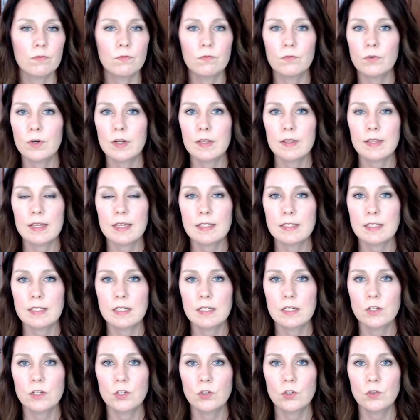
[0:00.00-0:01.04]
freelance
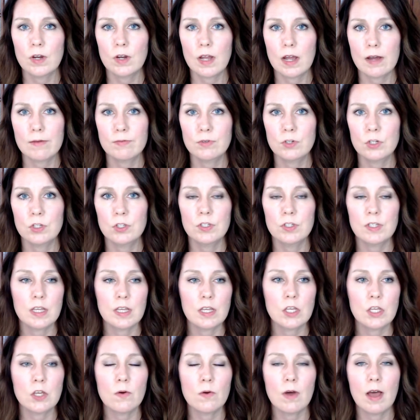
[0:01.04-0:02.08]
industry options that
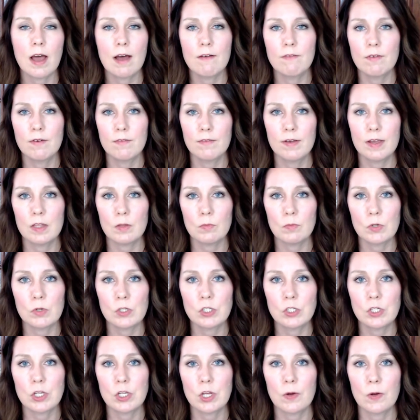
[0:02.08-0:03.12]
you have available
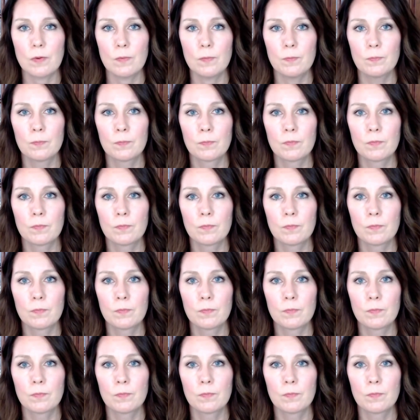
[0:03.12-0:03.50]
to you.